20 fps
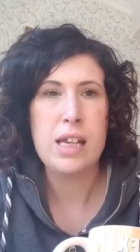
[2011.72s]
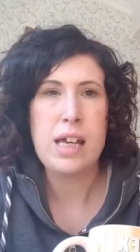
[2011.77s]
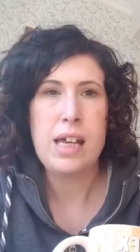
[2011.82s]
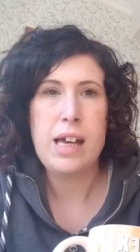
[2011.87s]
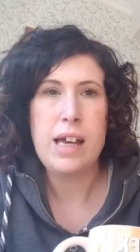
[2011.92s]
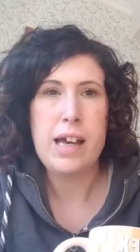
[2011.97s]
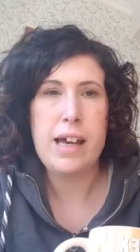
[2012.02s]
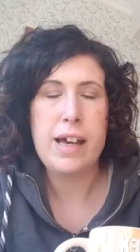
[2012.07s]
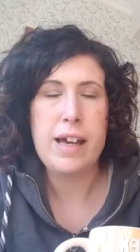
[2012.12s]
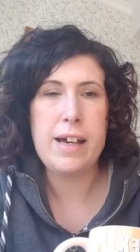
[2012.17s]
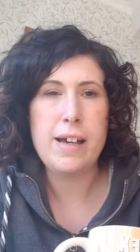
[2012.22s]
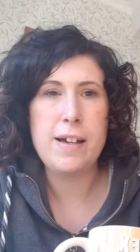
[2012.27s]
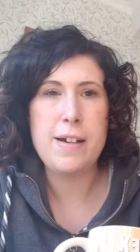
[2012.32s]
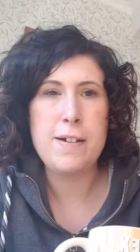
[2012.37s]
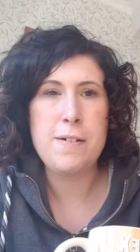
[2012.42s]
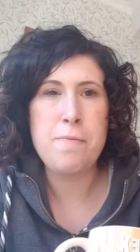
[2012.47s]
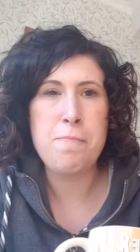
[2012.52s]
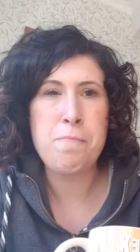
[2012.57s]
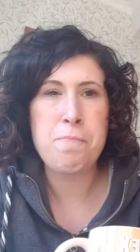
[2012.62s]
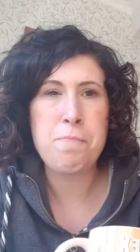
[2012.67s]

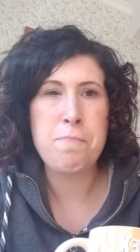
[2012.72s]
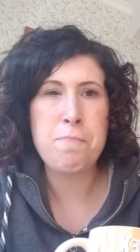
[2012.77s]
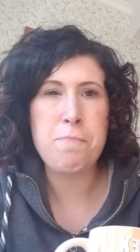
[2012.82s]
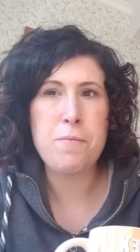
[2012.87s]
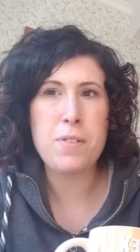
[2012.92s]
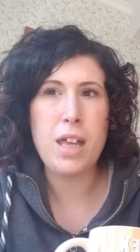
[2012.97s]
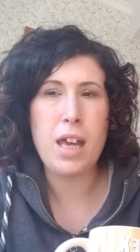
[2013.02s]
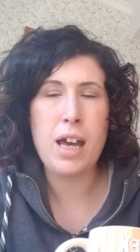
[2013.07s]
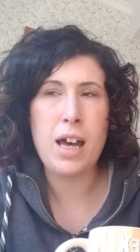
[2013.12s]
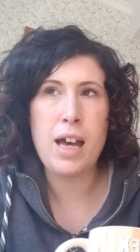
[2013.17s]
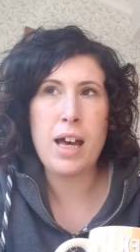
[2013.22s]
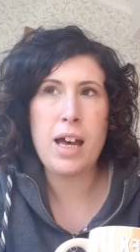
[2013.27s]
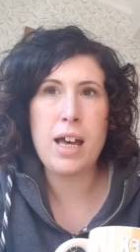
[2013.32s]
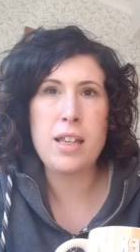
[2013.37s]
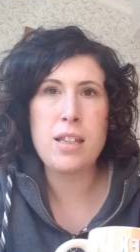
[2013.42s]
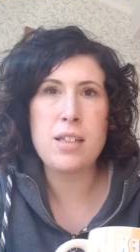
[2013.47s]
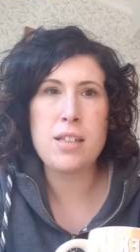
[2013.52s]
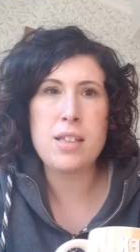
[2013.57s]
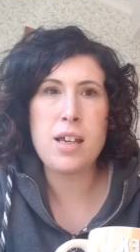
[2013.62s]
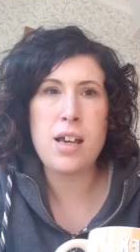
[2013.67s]
And
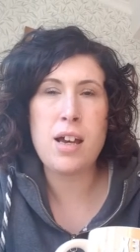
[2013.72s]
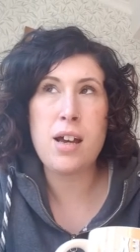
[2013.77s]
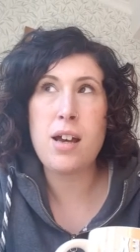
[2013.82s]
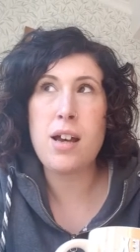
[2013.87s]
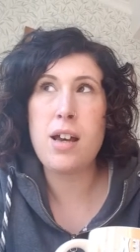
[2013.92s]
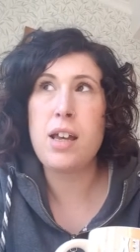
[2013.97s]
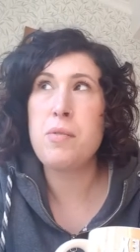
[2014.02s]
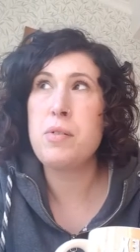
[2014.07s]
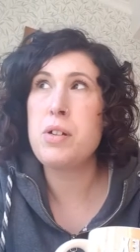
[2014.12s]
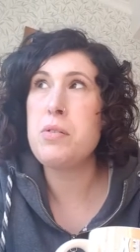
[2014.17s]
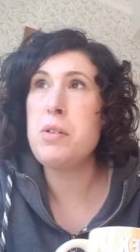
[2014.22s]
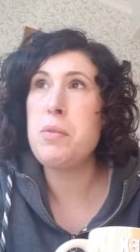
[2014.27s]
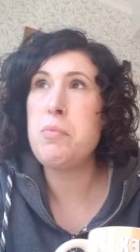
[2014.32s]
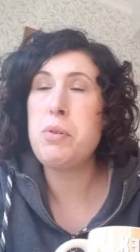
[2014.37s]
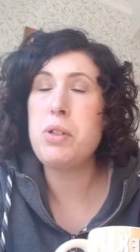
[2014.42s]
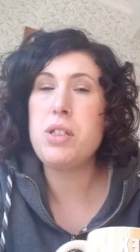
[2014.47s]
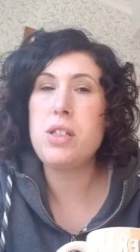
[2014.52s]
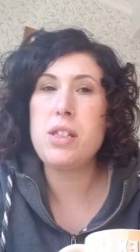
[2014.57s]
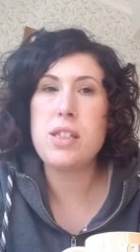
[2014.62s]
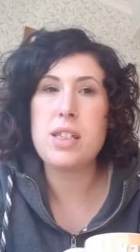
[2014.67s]
I am going to be
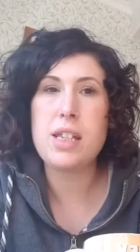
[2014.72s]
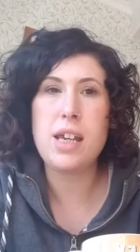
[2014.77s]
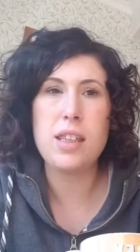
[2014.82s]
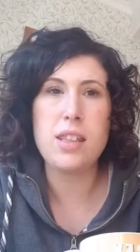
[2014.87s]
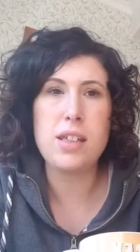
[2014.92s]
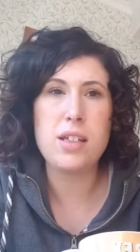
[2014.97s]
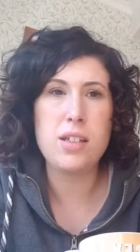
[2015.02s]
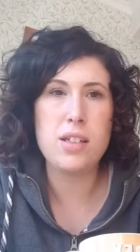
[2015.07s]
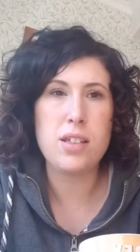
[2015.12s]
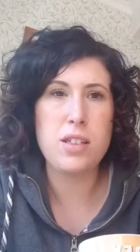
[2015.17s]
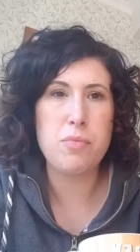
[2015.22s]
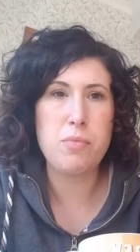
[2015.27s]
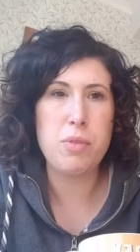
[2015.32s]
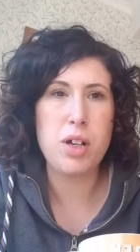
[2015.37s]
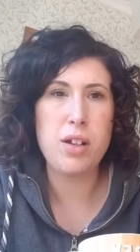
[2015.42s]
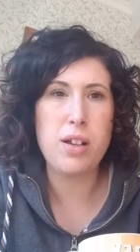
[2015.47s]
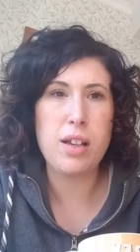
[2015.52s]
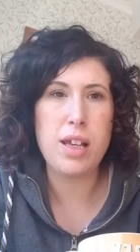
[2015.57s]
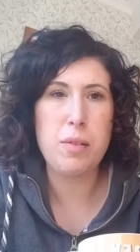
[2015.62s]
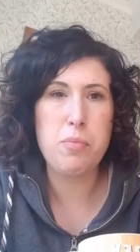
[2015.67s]
putting together some
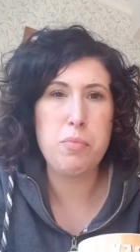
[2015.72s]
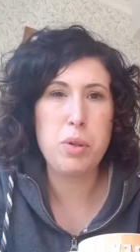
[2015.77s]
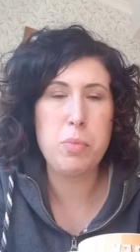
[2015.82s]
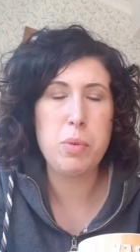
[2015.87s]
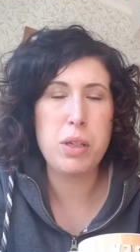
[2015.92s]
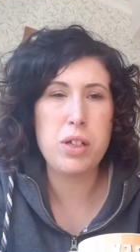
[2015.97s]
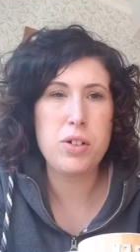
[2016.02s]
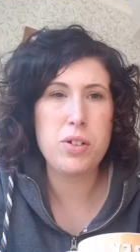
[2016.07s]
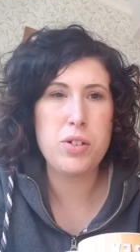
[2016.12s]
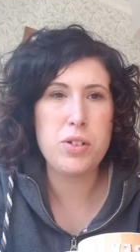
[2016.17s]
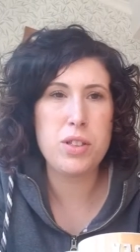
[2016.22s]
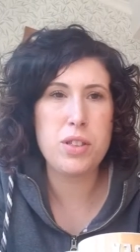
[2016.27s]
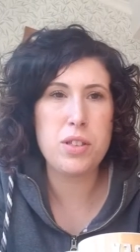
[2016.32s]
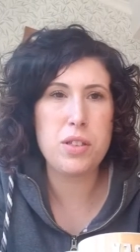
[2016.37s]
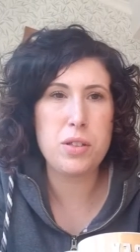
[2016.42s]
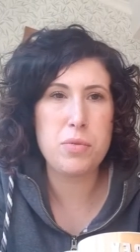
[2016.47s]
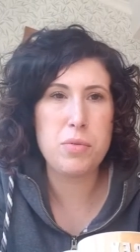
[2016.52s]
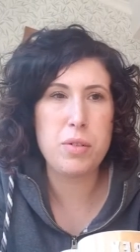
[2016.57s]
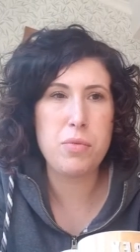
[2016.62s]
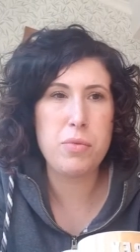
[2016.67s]
online puppy courses as
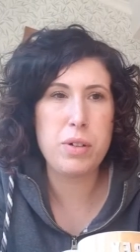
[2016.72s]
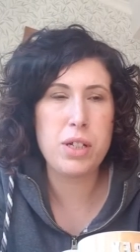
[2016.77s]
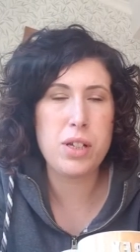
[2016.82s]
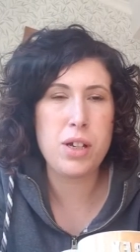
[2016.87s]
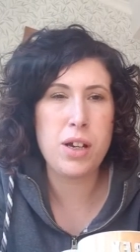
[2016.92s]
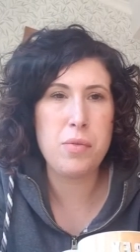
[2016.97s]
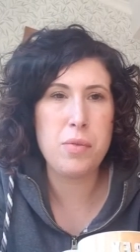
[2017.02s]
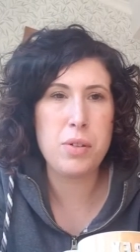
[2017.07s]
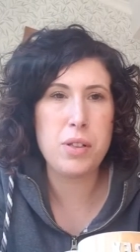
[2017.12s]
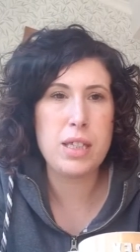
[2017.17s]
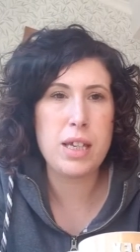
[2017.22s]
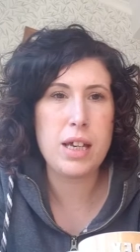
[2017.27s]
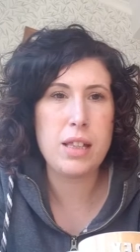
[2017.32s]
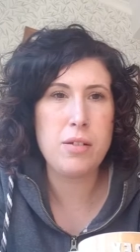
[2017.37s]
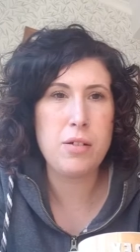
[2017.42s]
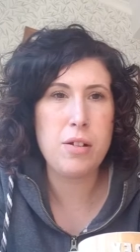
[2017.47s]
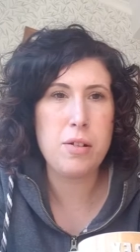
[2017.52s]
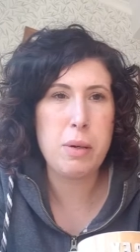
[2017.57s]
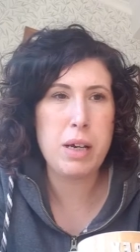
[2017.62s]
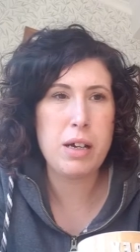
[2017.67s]
well, which I will tell you
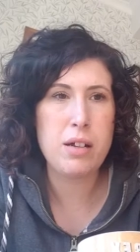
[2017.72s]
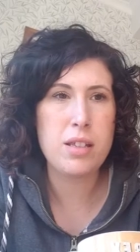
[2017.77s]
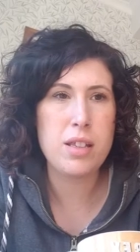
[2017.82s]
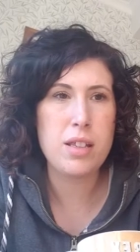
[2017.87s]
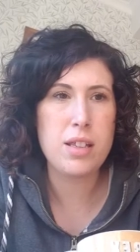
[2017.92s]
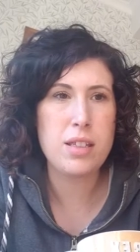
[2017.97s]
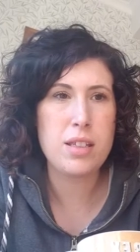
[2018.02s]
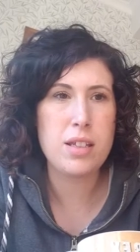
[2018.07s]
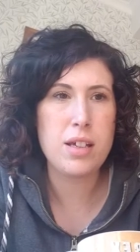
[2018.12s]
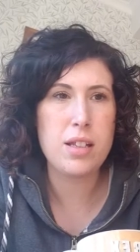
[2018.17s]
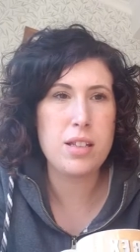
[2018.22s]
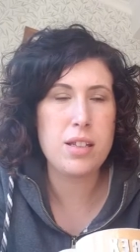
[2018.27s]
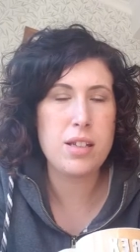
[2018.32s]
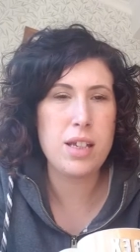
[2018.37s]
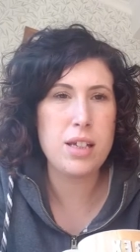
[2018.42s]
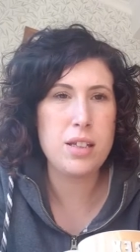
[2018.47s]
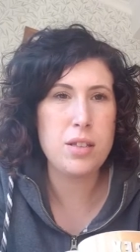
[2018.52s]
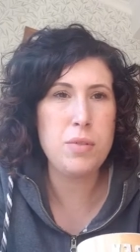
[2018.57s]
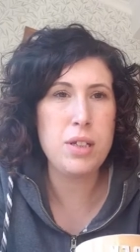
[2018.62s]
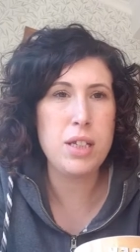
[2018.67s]
about at the start of
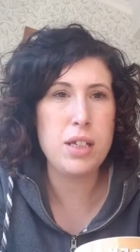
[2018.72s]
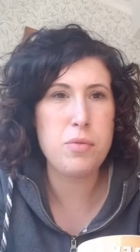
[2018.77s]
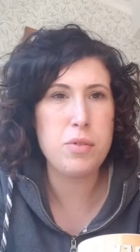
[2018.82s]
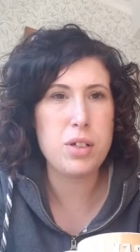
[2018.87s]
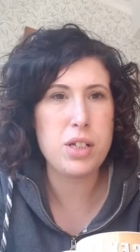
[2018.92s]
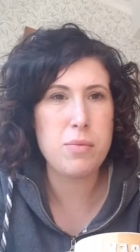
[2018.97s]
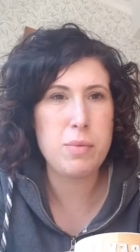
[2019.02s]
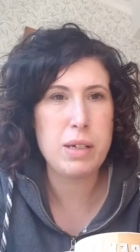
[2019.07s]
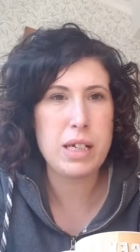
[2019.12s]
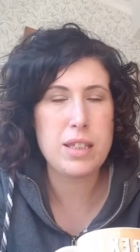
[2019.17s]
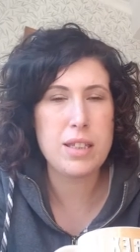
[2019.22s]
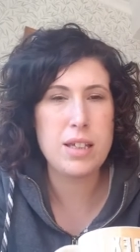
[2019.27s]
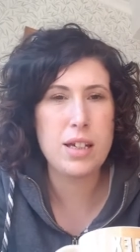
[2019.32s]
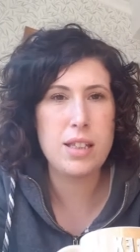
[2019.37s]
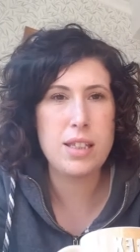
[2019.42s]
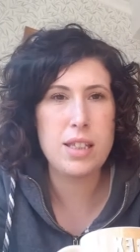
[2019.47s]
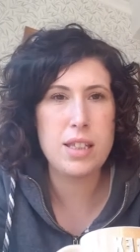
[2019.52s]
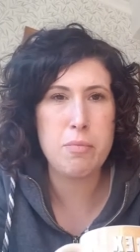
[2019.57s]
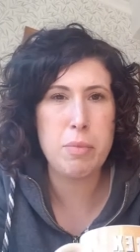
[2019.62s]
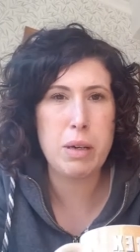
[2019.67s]
next week, which I'm
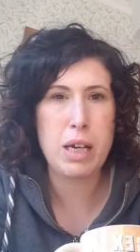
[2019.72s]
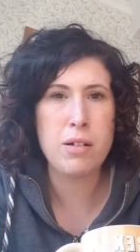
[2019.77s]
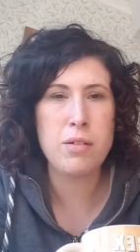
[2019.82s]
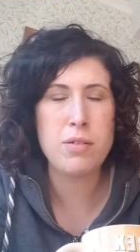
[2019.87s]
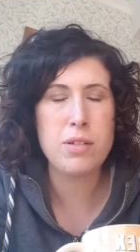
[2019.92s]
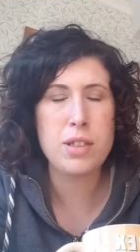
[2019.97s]
excited about.